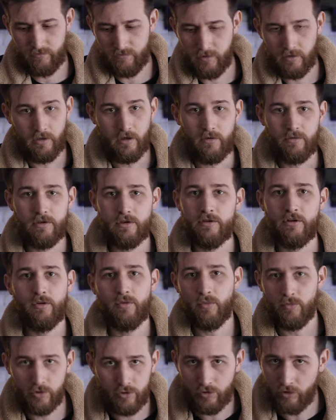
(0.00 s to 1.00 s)
you know, you don't
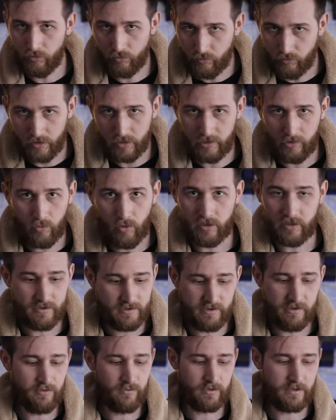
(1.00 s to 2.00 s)
you don't really want to
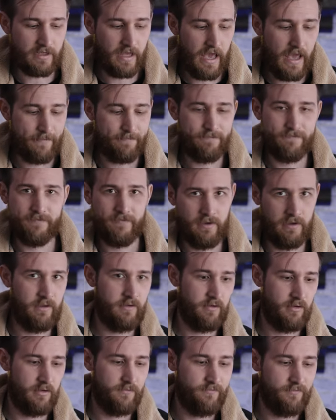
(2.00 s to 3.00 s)
deal with that at
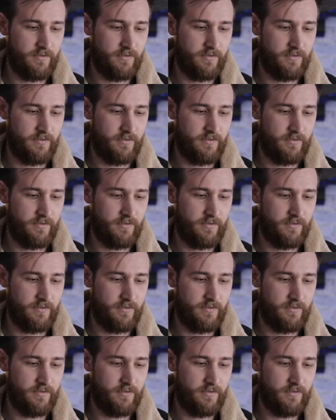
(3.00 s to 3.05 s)
all.